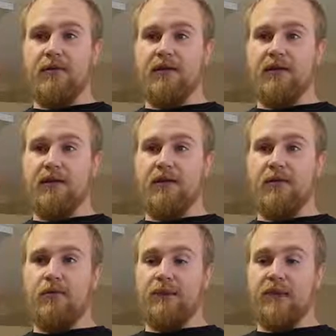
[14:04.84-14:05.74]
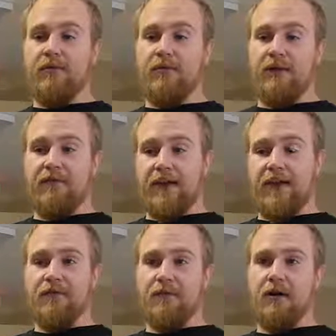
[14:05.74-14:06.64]
do this deal without the right
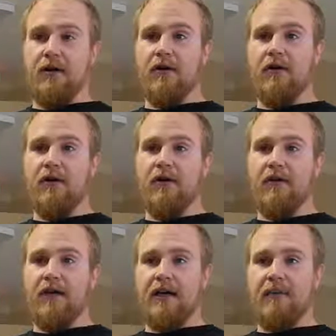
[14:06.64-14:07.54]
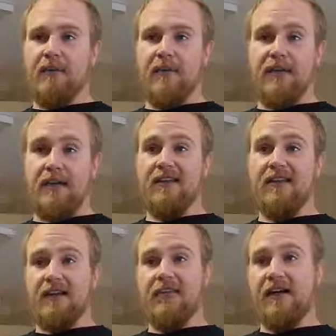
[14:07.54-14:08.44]
financial partner to be able to
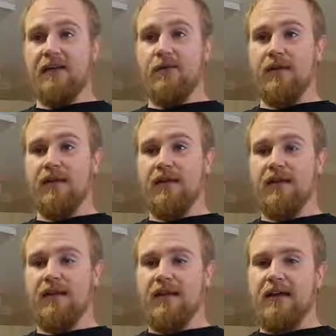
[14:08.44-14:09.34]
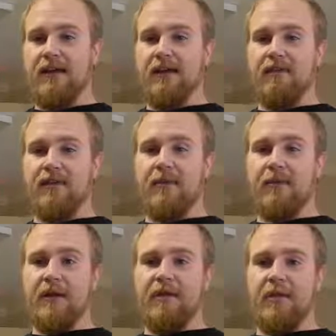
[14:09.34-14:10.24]
take it down that quickly, and for
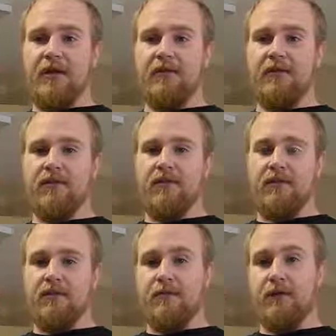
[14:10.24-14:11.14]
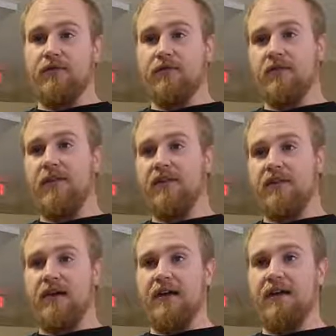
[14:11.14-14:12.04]
them to have the most
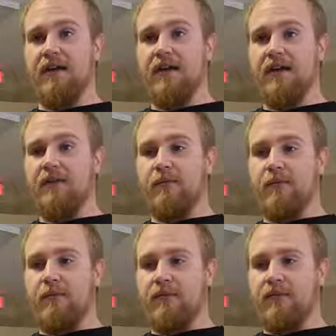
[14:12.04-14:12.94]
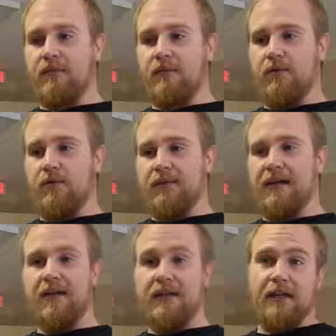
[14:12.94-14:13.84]
trust in us to be able to
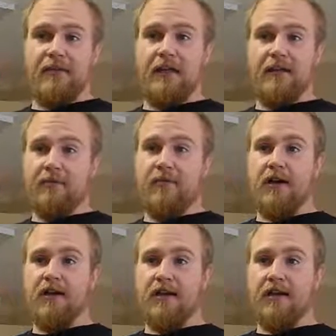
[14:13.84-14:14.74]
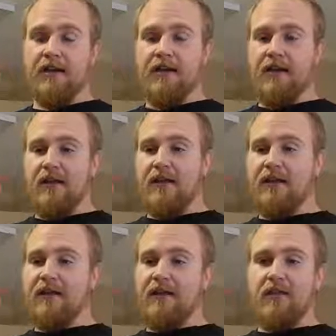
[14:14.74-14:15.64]
take on that size of project.
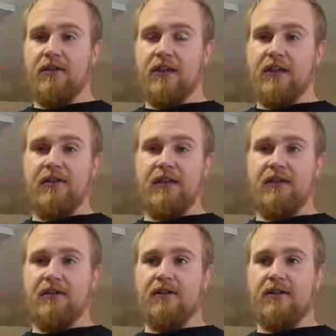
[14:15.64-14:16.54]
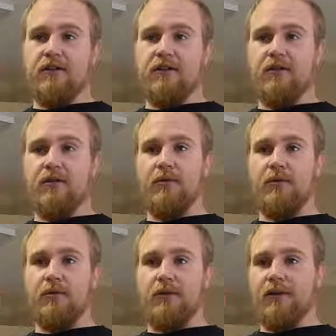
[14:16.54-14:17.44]
And then the other thing is that when you're
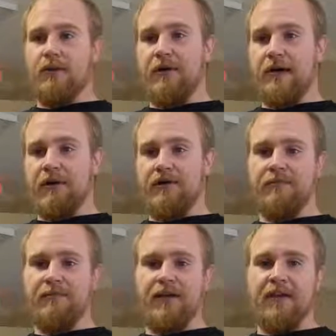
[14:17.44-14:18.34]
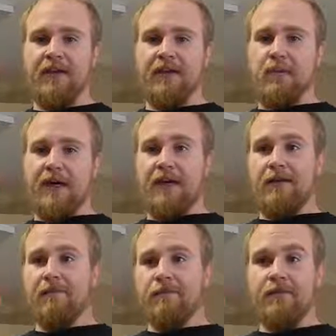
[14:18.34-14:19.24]
going out and you're
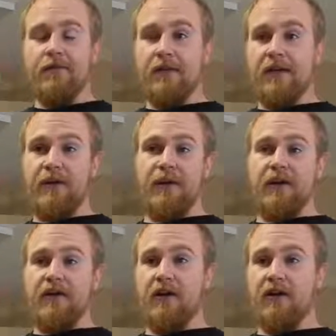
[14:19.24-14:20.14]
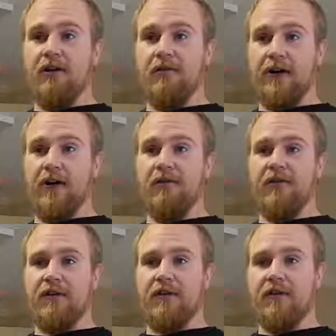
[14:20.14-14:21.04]
buying $20 million
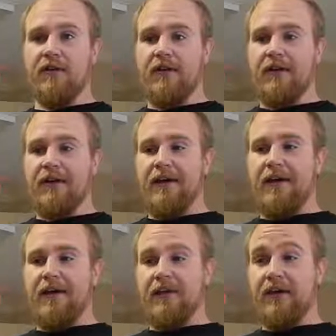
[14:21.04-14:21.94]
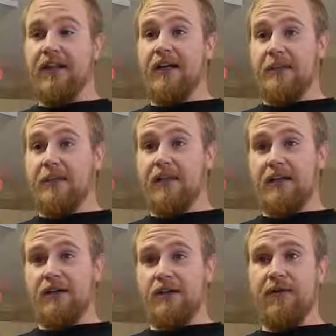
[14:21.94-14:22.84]
power centers, there's not a lot of people
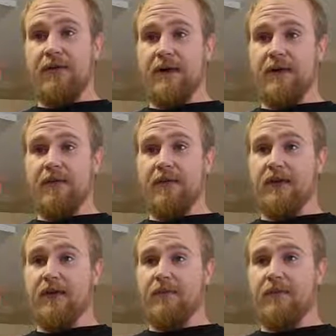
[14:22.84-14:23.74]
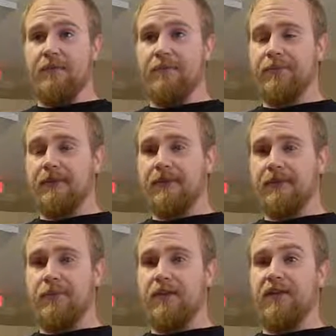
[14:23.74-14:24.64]
that can do that by themselves. And
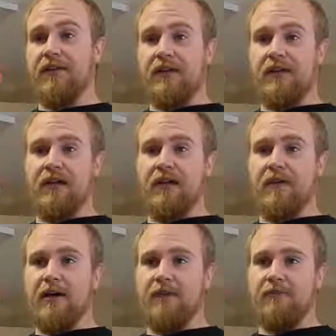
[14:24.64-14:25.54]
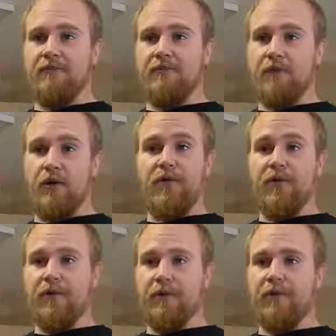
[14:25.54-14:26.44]
that's the biggest thing I like about
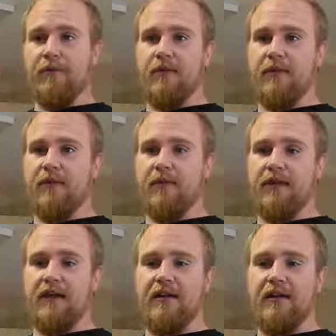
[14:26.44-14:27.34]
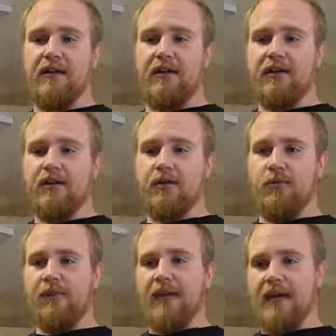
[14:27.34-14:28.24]
multifamily commercials, that
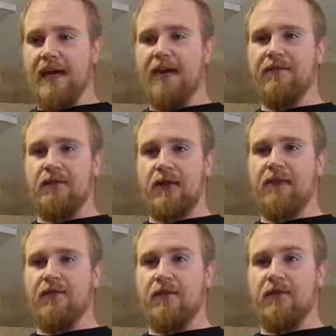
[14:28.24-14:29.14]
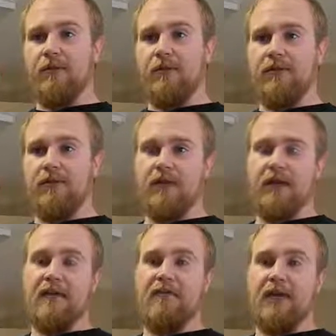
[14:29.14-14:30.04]
you really have to have a good partner.
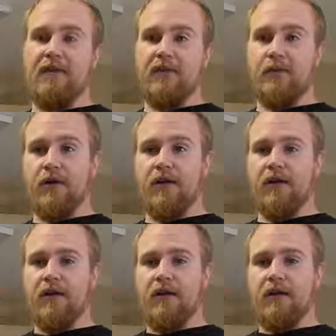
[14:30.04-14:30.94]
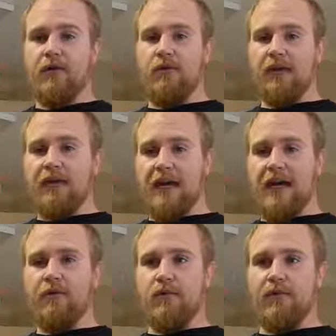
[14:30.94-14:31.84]
You have to have someone who's going to
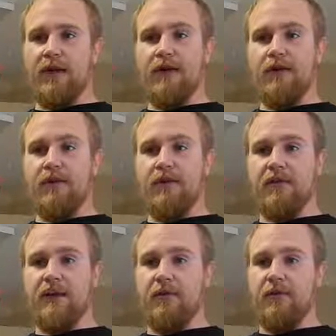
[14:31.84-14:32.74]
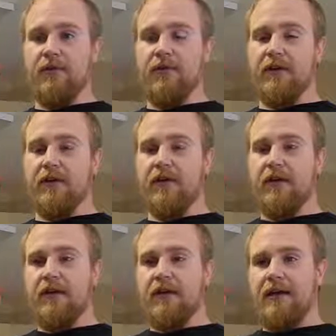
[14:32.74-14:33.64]
add more value to the table.
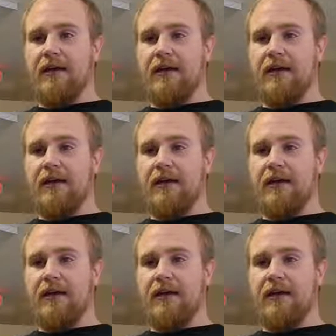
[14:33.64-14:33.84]
So